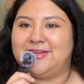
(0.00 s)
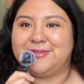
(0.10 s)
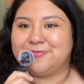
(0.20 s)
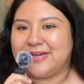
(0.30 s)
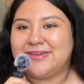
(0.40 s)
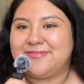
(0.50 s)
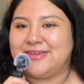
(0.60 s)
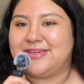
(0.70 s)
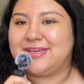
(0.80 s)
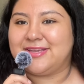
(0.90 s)

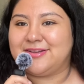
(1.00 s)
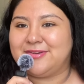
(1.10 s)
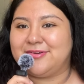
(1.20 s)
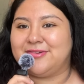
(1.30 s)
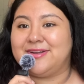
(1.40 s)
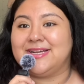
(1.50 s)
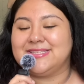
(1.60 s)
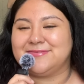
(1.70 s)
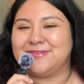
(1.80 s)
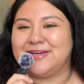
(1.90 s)
thriving in your 9
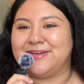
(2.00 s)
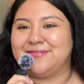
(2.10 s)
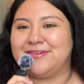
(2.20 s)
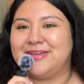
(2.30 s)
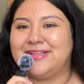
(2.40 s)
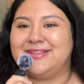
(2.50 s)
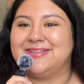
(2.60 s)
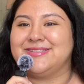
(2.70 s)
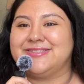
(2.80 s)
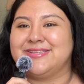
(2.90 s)
to 5.
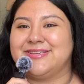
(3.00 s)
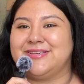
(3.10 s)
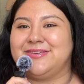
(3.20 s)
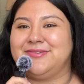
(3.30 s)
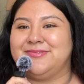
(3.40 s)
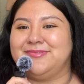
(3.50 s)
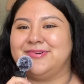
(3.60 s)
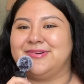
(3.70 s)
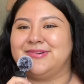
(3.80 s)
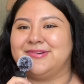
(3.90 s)
Let's say you
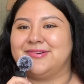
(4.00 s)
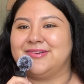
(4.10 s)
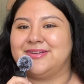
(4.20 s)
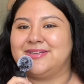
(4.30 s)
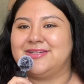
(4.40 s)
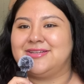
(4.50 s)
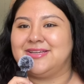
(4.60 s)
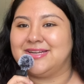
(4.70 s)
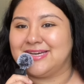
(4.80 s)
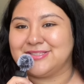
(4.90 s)
are
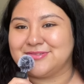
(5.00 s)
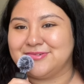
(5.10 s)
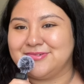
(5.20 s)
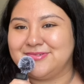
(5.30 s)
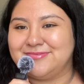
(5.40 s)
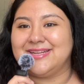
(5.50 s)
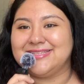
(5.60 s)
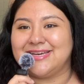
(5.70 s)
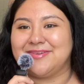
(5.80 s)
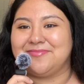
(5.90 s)
in high school.
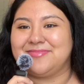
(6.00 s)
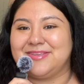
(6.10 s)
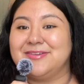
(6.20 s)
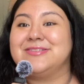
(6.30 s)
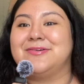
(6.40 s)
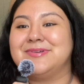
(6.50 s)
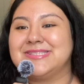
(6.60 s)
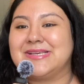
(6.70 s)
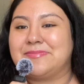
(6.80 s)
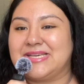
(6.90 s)
Anytime, there's always
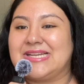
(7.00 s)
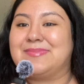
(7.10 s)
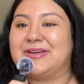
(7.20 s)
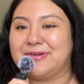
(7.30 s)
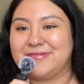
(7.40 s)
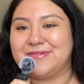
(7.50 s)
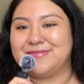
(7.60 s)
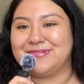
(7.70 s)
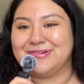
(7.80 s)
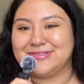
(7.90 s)
something to be grateful
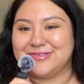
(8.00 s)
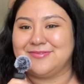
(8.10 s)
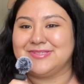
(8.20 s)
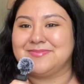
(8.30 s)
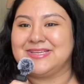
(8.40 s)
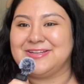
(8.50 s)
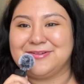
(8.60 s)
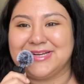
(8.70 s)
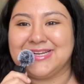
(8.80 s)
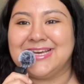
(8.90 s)
for. There's always something you
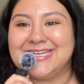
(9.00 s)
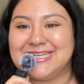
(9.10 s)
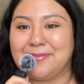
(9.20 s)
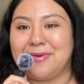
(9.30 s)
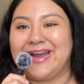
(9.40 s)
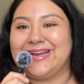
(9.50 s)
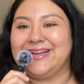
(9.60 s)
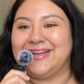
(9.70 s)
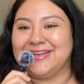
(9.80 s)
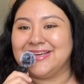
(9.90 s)
can take pride
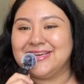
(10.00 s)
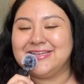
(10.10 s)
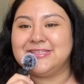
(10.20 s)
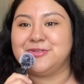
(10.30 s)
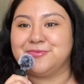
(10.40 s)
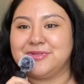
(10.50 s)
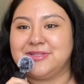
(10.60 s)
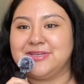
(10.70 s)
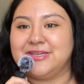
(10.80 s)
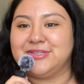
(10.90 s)
in and to
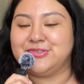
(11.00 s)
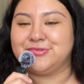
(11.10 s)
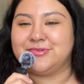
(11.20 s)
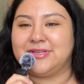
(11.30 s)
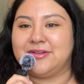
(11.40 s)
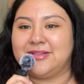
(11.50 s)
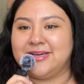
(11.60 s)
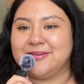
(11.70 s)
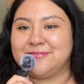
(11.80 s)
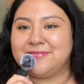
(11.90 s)
really enjoy your
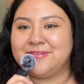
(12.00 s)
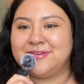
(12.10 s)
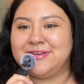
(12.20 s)
life.